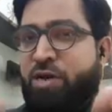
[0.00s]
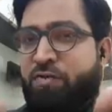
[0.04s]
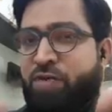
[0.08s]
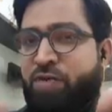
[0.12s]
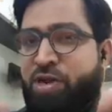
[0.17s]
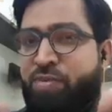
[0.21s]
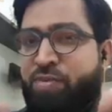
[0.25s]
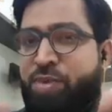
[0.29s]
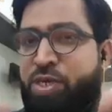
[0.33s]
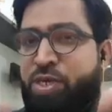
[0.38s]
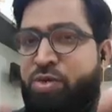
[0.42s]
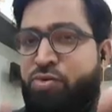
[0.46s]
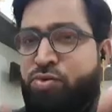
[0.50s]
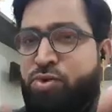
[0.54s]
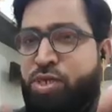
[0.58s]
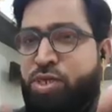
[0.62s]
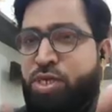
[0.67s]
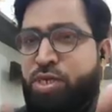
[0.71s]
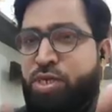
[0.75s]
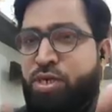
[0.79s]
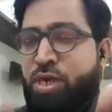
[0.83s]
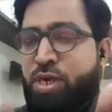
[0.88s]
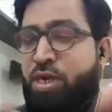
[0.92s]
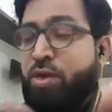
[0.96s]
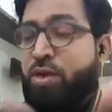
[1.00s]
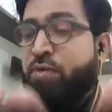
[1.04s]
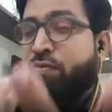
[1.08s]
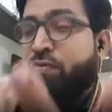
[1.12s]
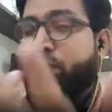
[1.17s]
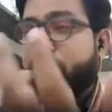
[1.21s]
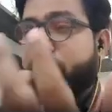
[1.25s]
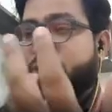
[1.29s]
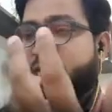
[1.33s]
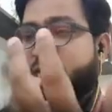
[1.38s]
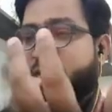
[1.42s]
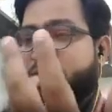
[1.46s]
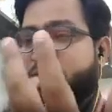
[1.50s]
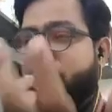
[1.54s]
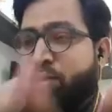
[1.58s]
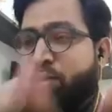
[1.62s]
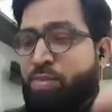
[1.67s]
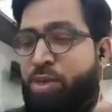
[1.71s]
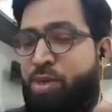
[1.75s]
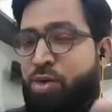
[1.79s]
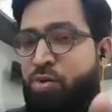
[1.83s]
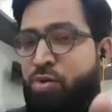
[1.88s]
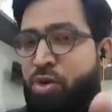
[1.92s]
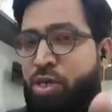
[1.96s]
I will be using, which I
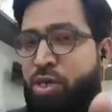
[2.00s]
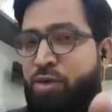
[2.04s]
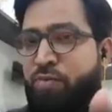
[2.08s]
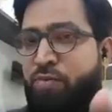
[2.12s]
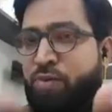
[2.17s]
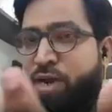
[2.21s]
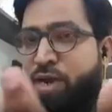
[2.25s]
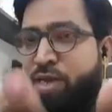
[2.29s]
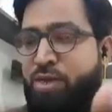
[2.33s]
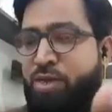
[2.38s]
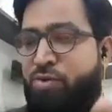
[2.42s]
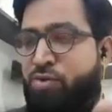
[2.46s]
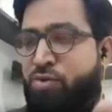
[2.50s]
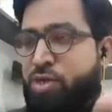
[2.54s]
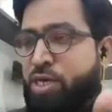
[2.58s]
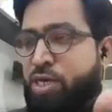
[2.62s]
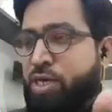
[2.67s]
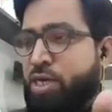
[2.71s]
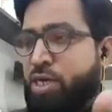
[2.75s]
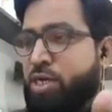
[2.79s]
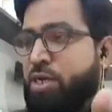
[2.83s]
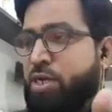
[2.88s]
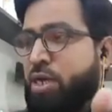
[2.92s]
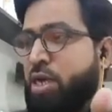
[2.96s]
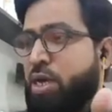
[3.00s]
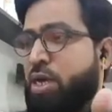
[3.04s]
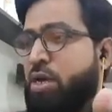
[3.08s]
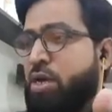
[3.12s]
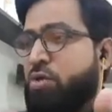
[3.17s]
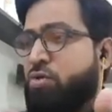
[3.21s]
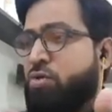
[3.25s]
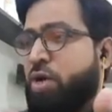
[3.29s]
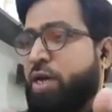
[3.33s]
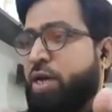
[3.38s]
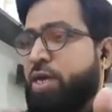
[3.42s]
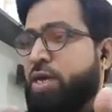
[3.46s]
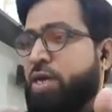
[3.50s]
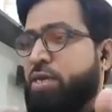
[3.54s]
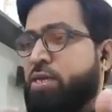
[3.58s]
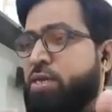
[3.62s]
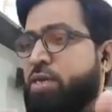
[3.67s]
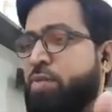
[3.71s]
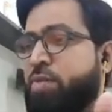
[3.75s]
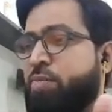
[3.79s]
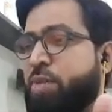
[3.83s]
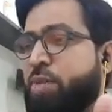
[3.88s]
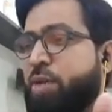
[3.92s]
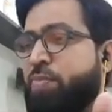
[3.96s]
will be knowing while using it. So I
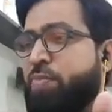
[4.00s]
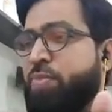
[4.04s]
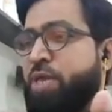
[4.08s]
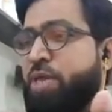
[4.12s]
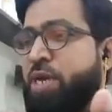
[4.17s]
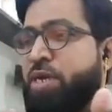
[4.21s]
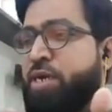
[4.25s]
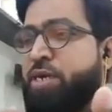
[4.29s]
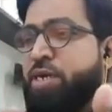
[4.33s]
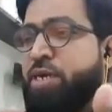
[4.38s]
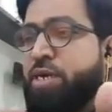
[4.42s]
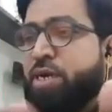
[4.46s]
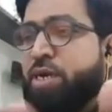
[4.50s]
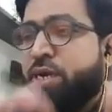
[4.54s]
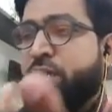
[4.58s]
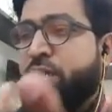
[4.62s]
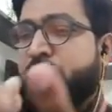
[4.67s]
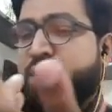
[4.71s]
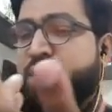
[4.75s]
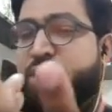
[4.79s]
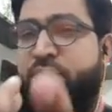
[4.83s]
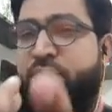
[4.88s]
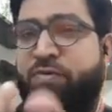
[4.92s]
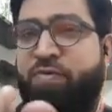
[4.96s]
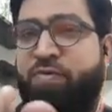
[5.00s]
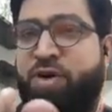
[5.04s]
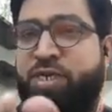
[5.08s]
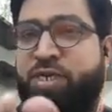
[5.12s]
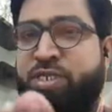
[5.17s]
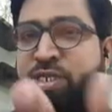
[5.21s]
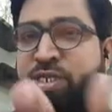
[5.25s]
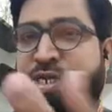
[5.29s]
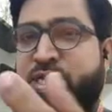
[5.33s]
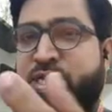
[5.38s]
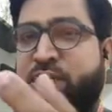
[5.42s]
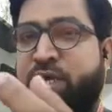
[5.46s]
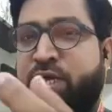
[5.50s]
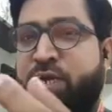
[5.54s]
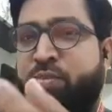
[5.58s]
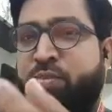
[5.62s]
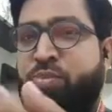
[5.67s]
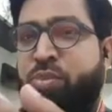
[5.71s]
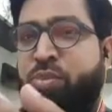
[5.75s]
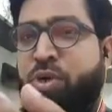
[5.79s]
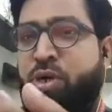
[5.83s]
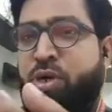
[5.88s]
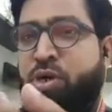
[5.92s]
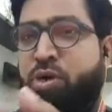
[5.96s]
can simply print the function
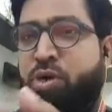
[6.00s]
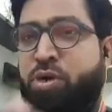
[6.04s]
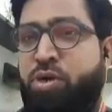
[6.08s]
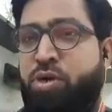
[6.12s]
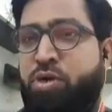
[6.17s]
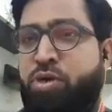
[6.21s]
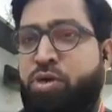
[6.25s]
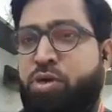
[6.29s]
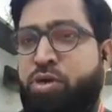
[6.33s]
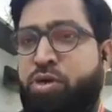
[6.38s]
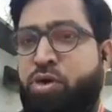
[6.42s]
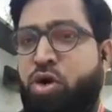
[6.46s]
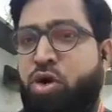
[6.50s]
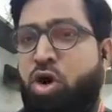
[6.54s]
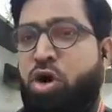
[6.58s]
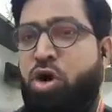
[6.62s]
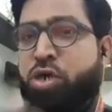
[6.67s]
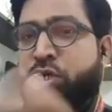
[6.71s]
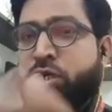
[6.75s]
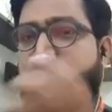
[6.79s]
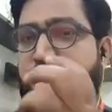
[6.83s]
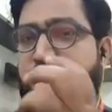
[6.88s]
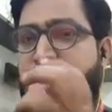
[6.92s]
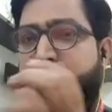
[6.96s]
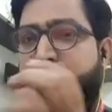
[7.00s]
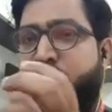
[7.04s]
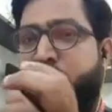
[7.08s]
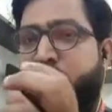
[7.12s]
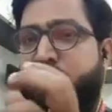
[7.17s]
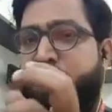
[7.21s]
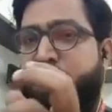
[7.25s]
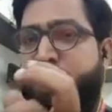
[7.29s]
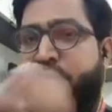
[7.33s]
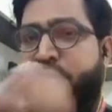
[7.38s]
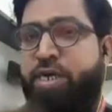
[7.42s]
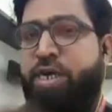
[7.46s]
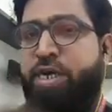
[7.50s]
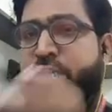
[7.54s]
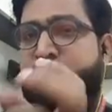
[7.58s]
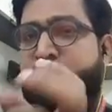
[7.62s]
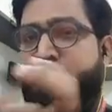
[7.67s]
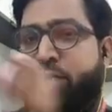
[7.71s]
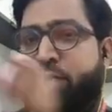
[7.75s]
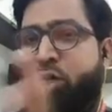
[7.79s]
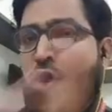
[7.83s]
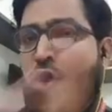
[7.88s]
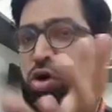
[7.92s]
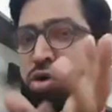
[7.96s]
name dot
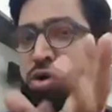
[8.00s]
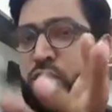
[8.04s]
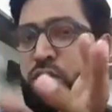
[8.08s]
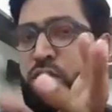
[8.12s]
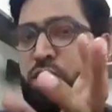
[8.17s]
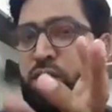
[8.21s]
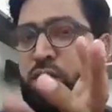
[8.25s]
Dunder doc.